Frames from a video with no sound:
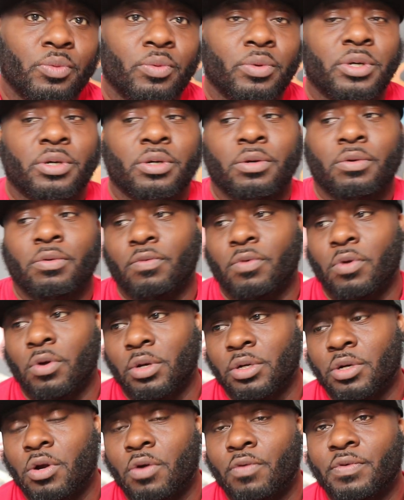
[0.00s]
We're
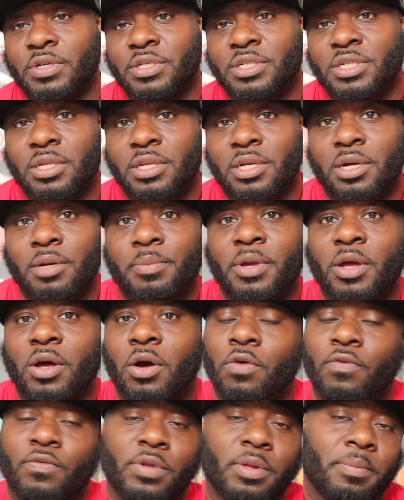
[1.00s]
rolling over into them, and
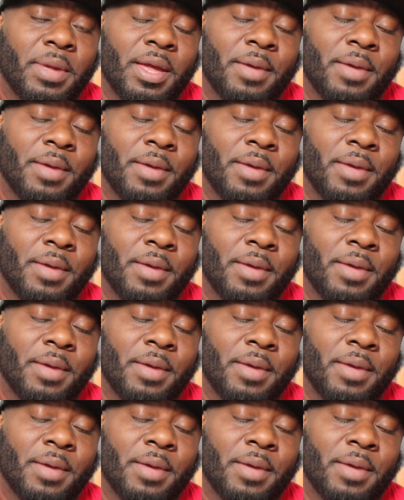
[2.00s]
hopefully